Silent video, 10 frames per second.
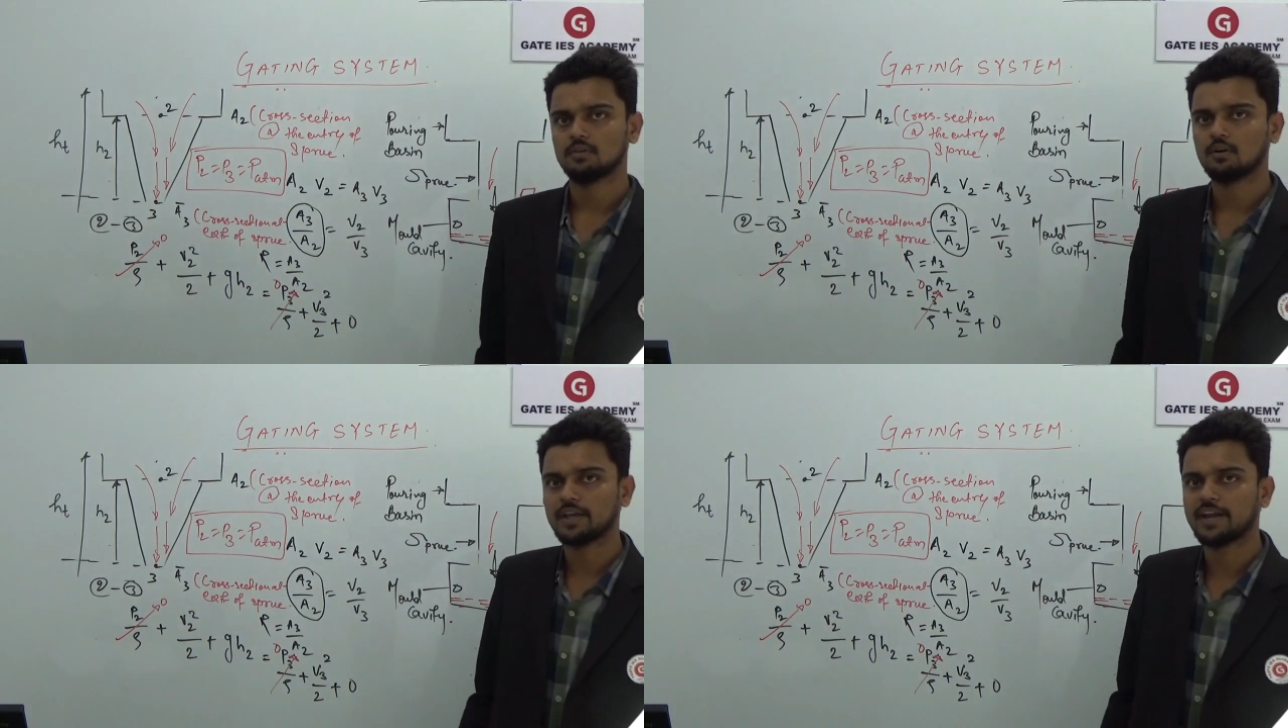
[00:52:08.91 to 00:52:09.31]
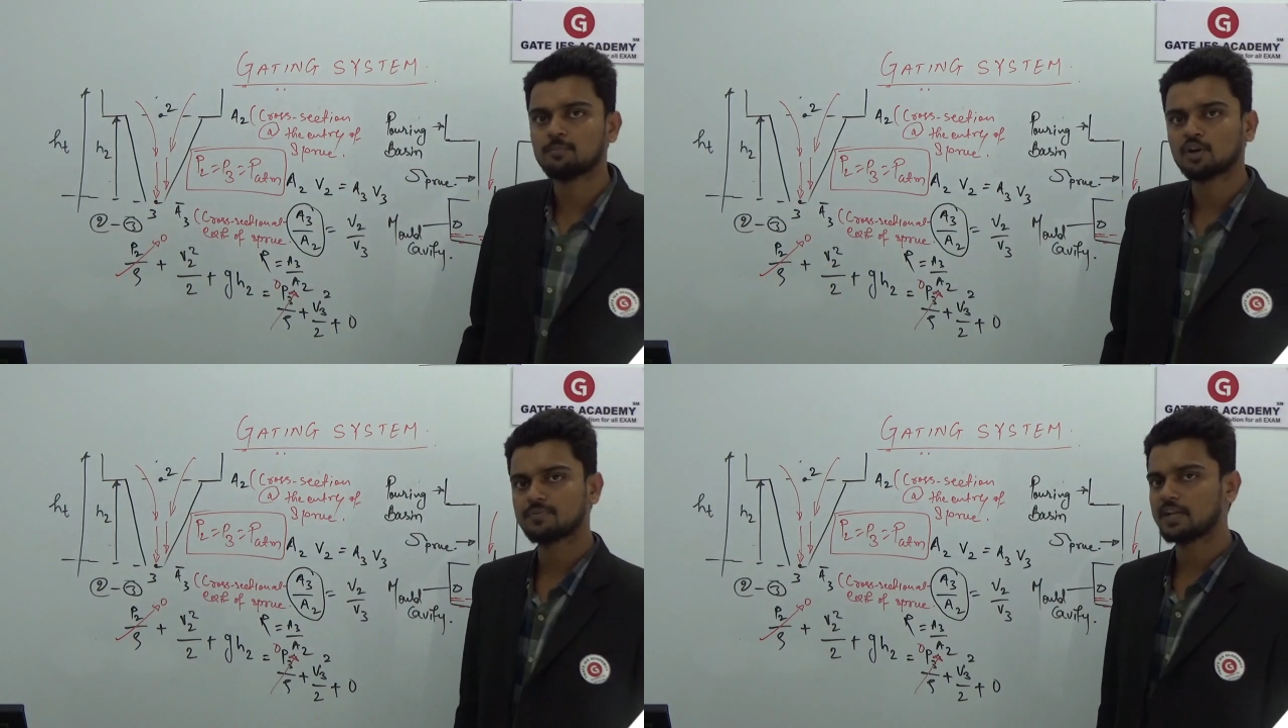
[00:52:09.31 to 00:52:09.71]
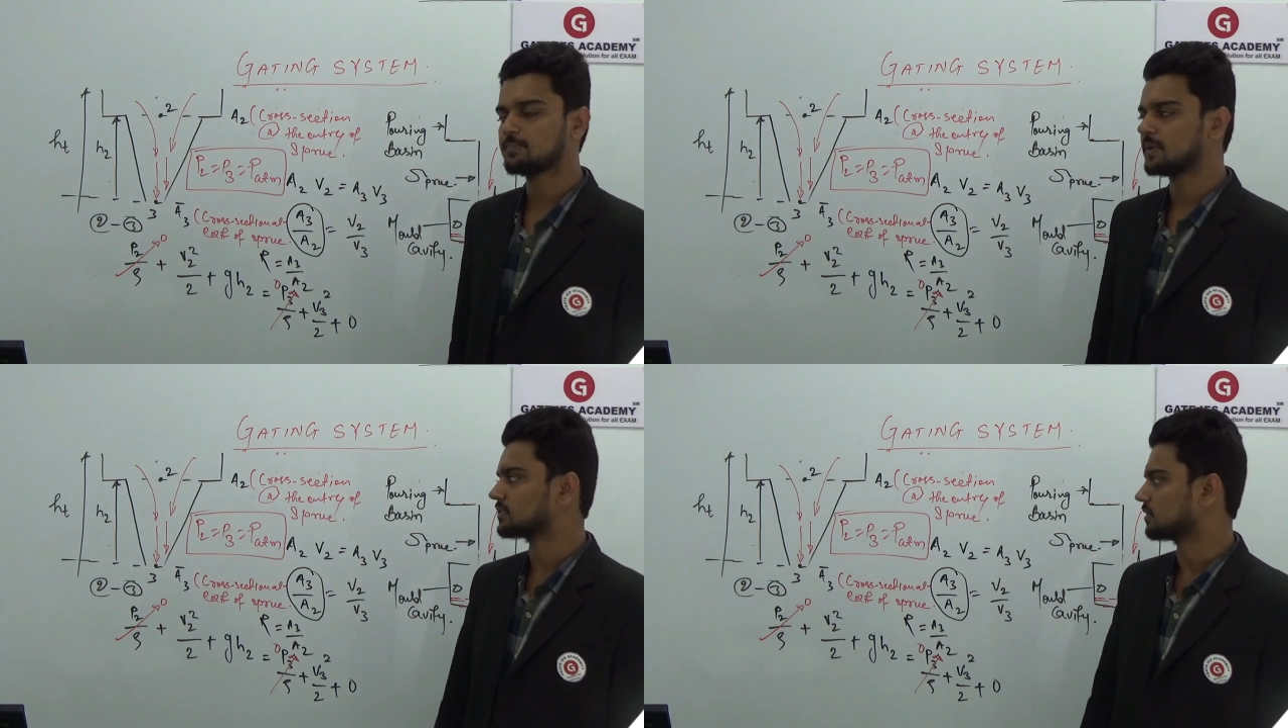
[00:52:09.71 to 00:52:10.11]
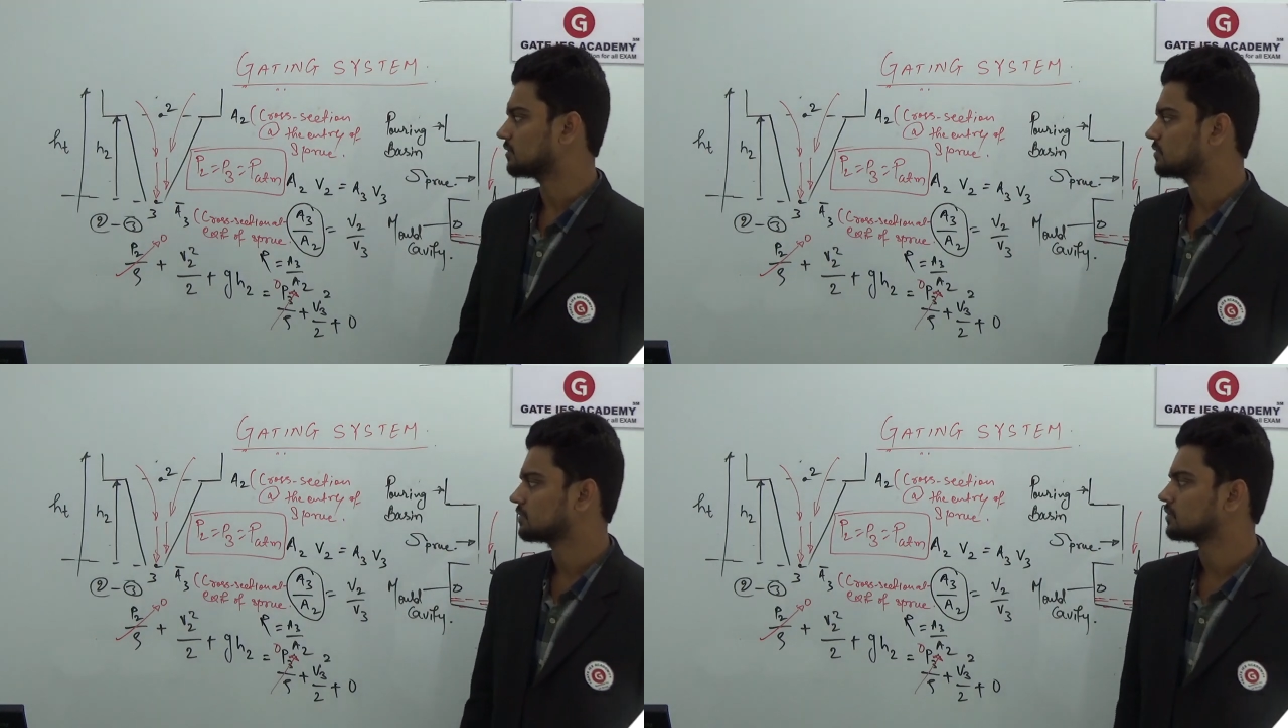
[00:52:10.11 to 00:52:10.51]
Okay, atmospheric pressure.
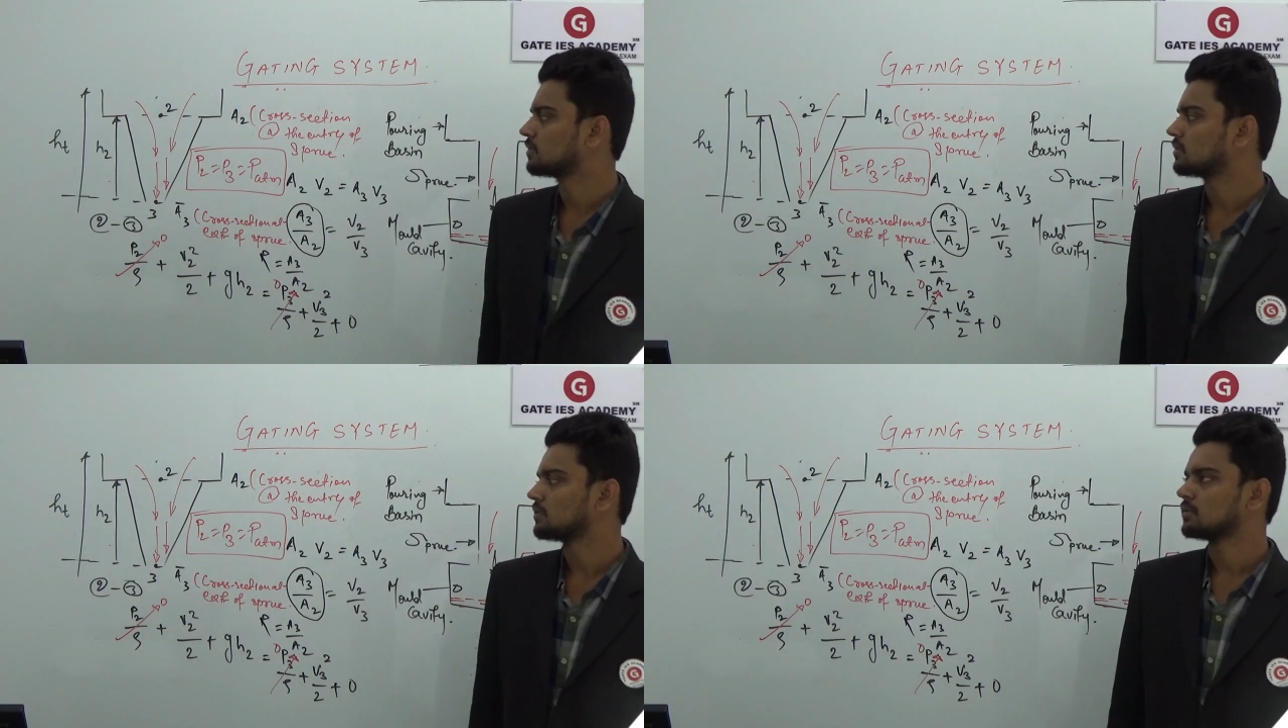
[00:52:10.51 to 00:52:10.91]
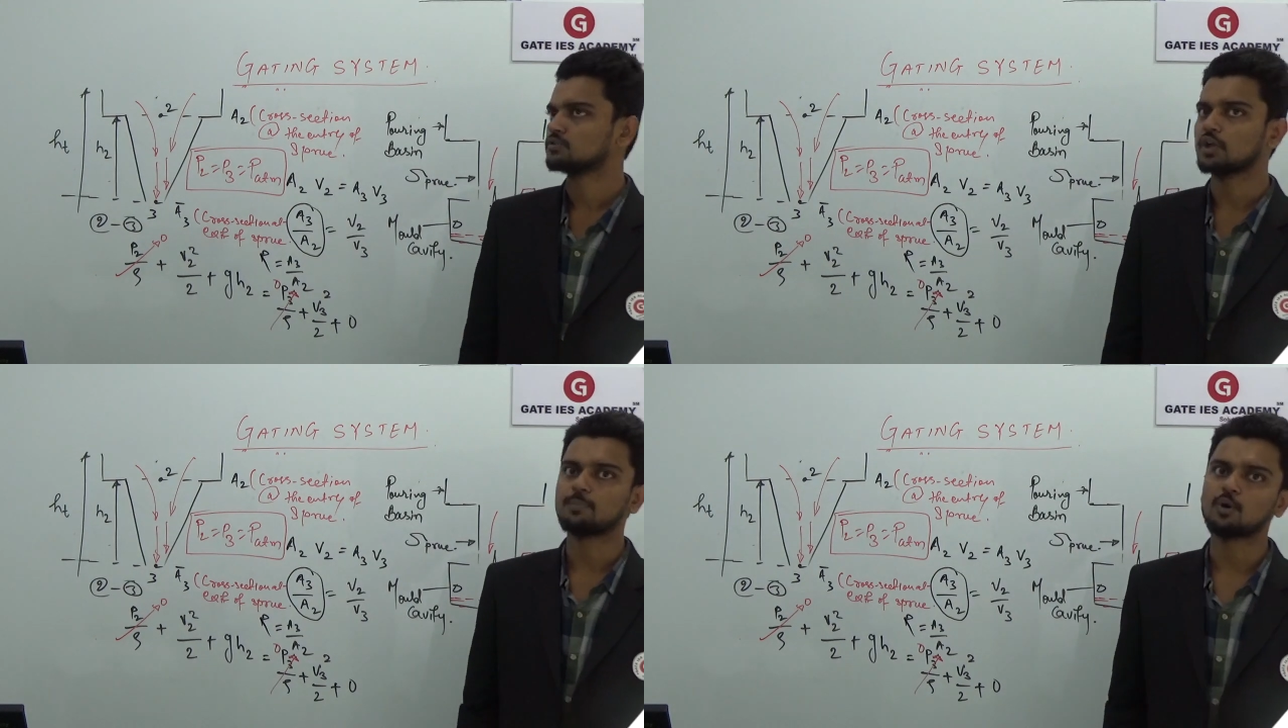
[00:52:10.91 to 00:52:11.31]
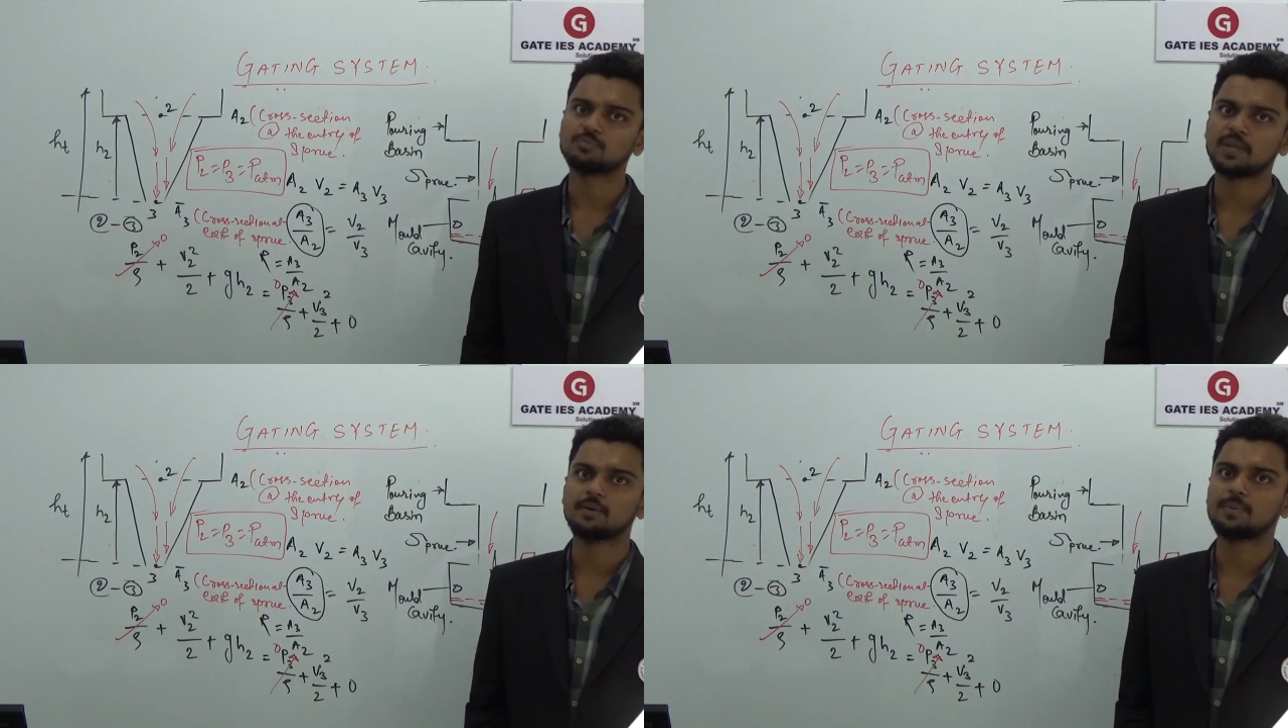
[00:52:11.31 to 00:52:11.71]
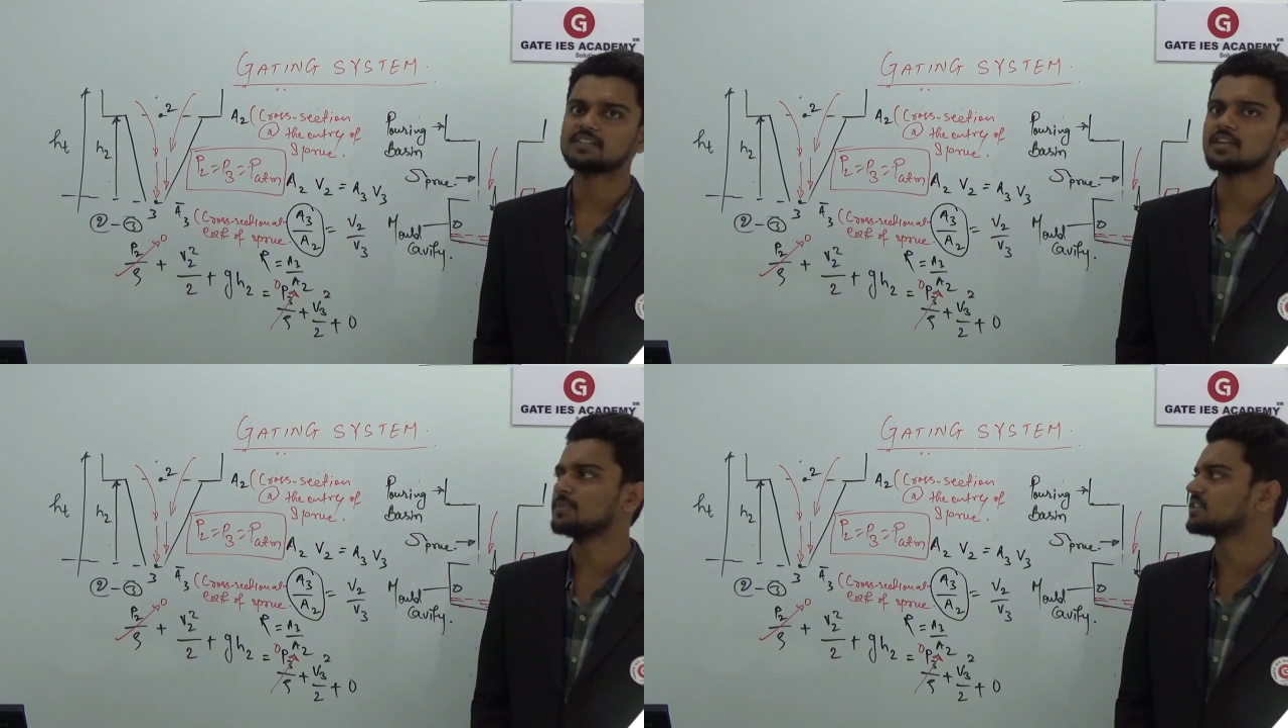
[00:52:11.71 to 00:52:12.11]
So atmospheric
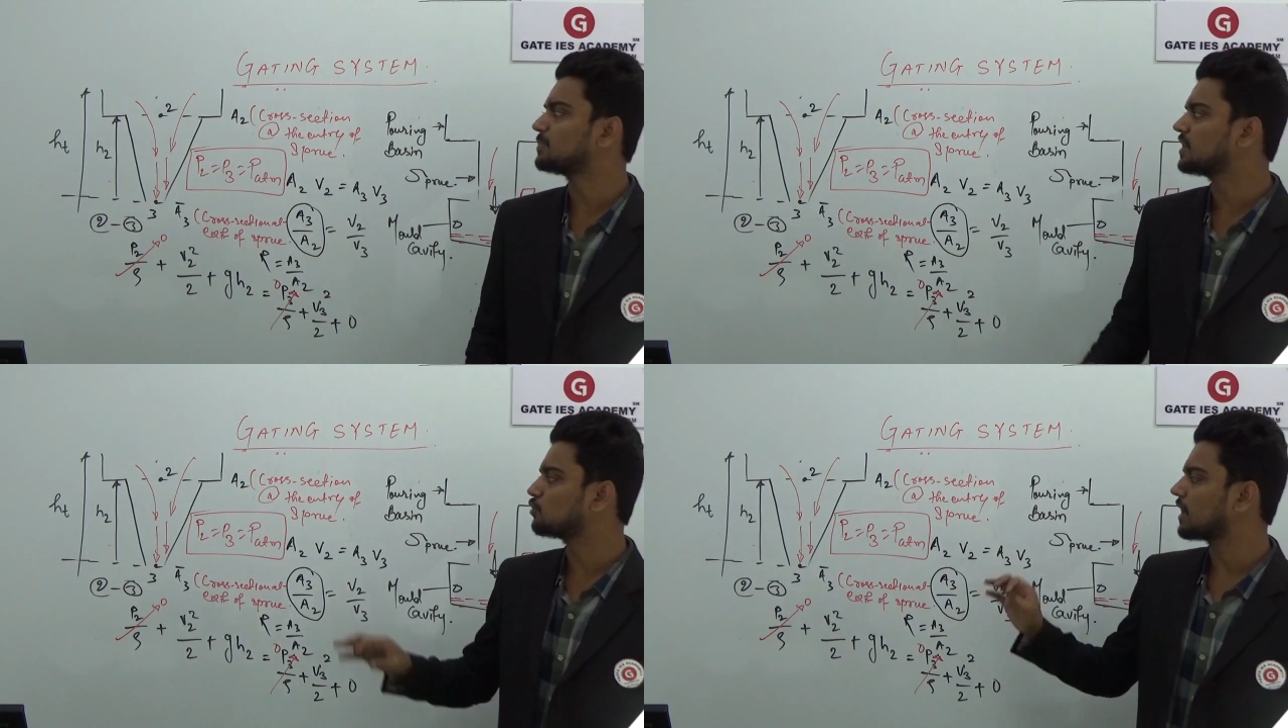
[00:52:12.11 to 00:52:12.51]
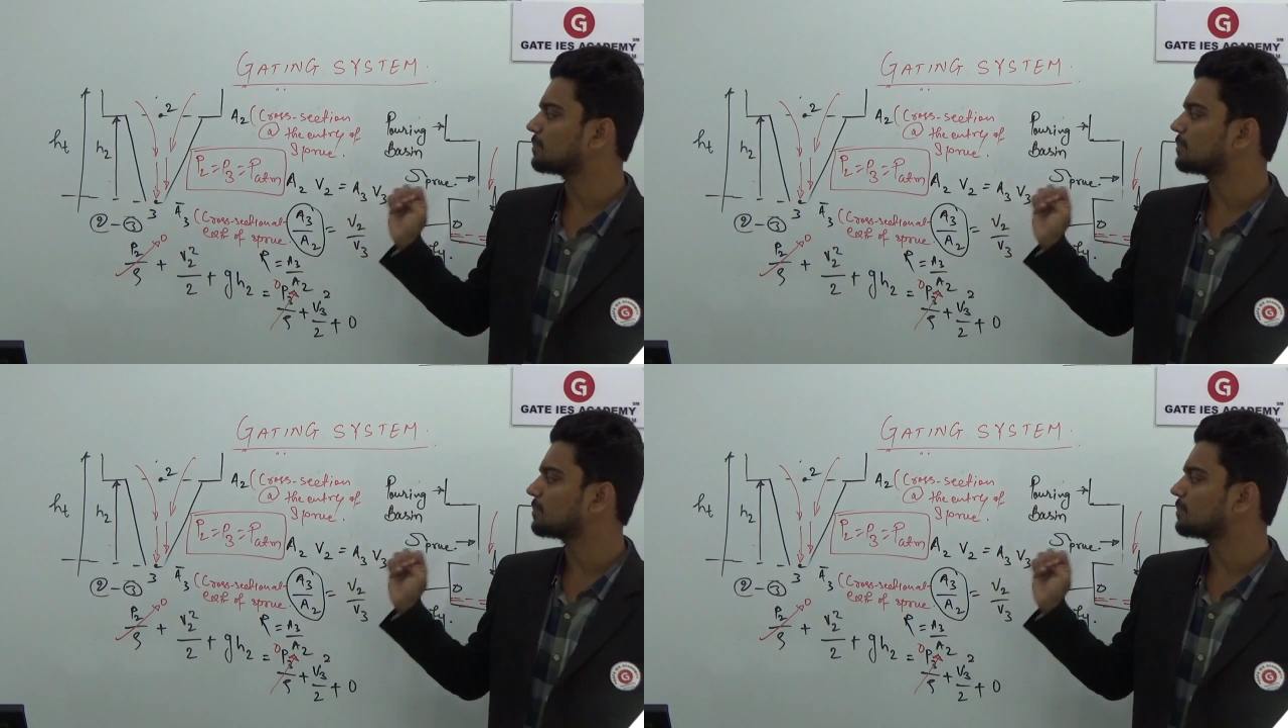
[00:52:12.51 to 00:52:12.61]
pressure means P2